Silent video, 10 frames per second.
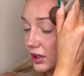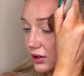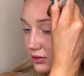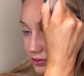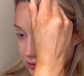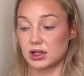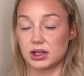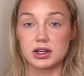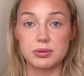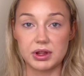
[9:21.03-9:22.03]
now. To
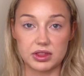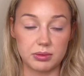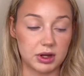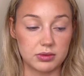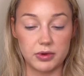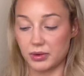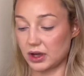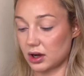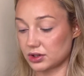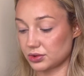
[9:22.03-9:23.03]
clean up like the bottom of my
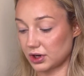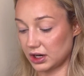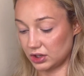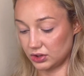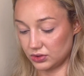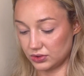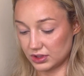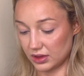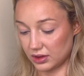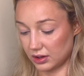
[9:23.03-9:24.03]
contour, I use
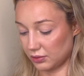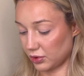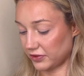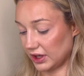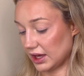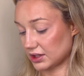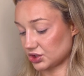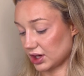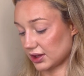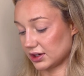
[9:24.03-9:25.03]
the Morphe X
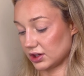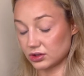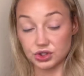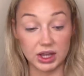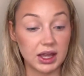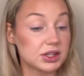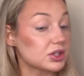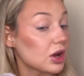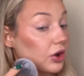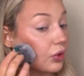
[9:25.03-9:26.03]
Jaclyn Hill
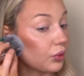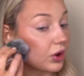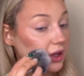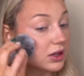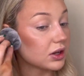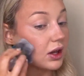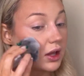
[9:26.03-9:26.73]
JH01,